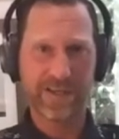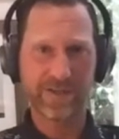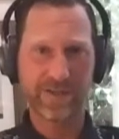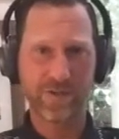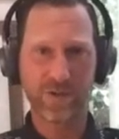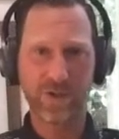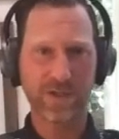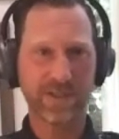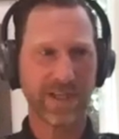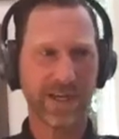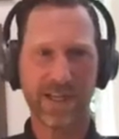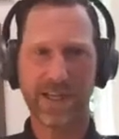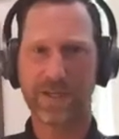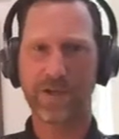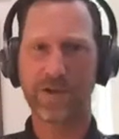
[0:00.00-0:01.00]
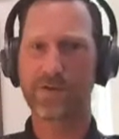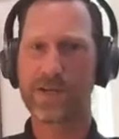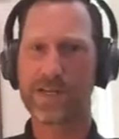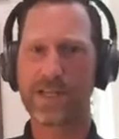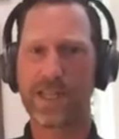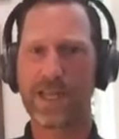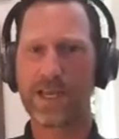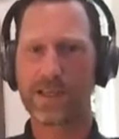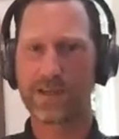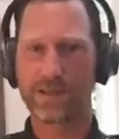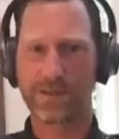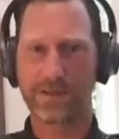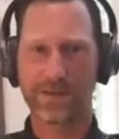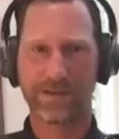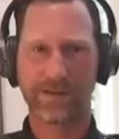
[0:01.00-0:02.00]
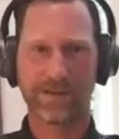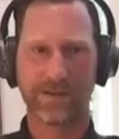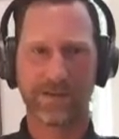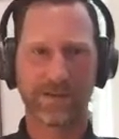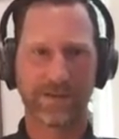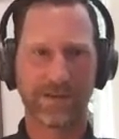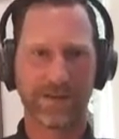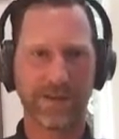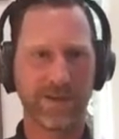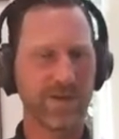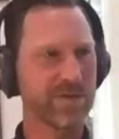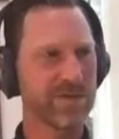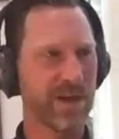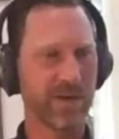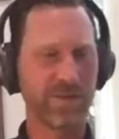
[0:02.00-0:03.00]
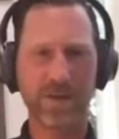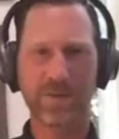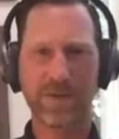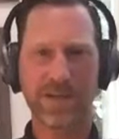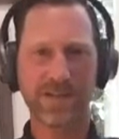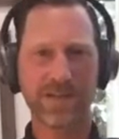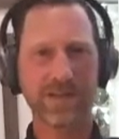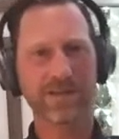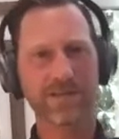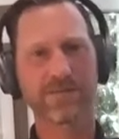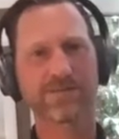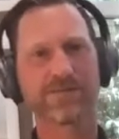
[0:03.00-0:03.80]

is you looked at it like a green light. Can you tell me about that?